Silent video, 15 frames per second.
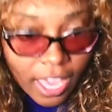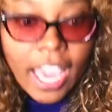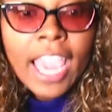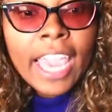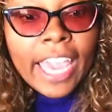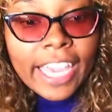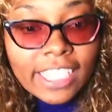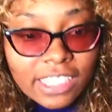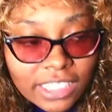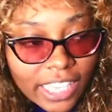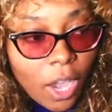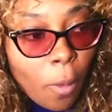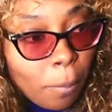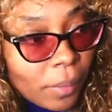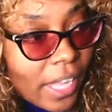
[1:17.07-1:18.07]
He's
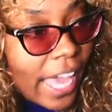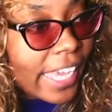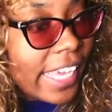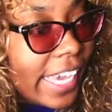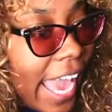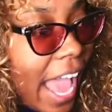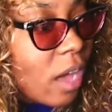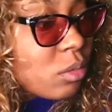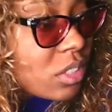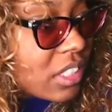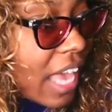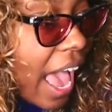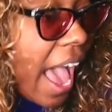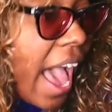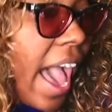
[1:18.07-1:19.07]
still playing
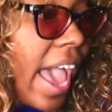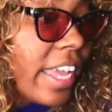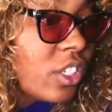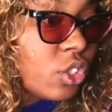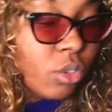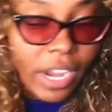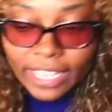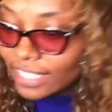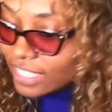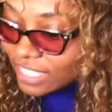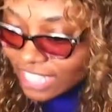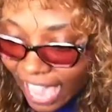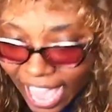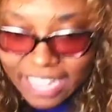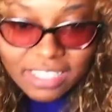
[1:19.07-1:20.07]
outside, Drake. It's
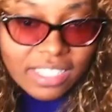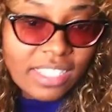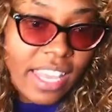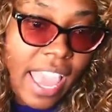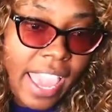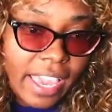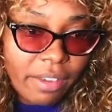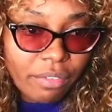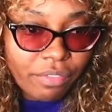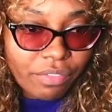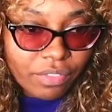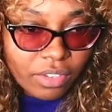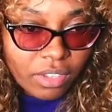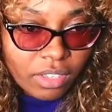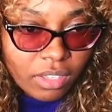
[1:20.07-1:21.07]
not safe.
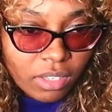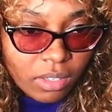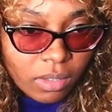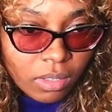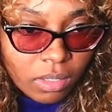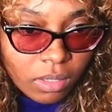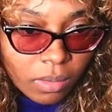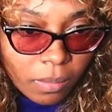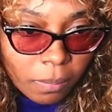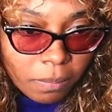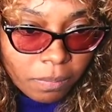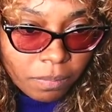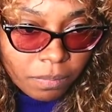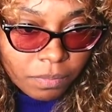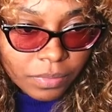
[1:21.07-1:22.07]

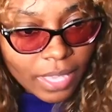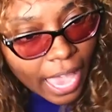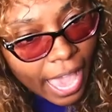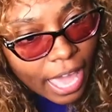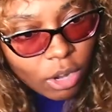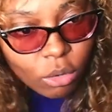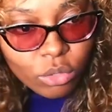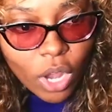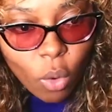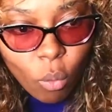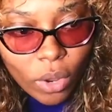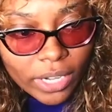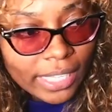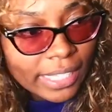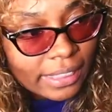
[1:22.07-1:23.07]
I don't know
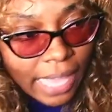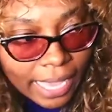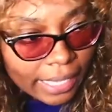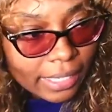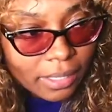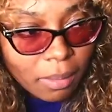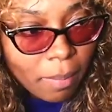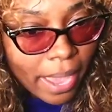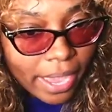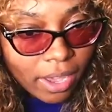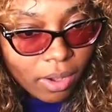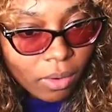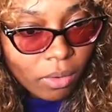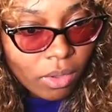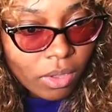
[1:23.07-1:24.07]
what he's thinking
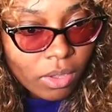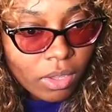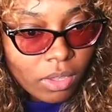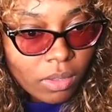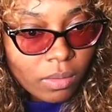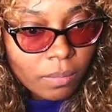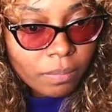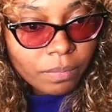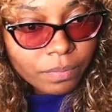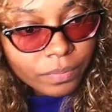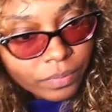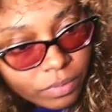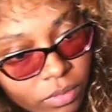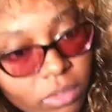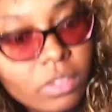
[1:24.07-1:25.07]
about.
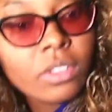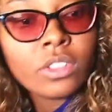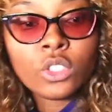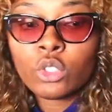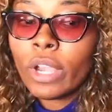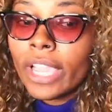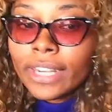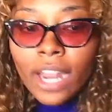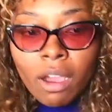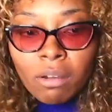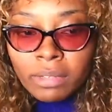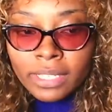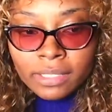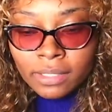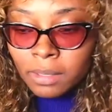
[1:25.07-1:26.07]
Drake don't
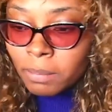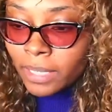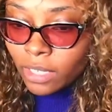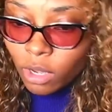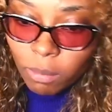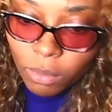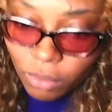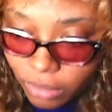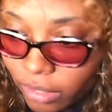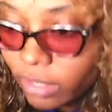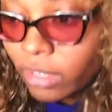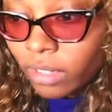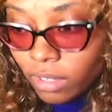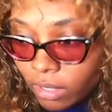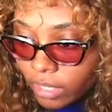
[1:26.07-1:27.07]
listen to me no more.
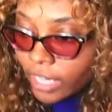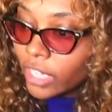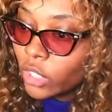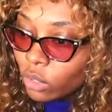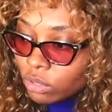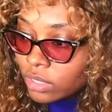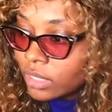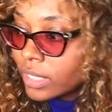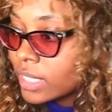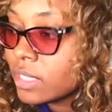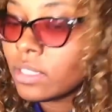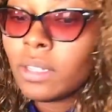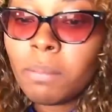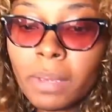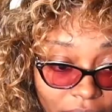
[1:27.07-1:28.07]
He used to
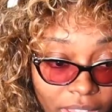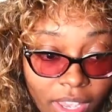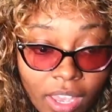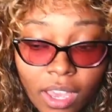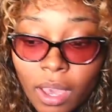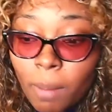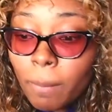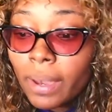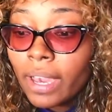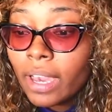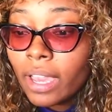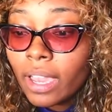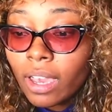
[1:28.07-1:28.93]
listen to me. But,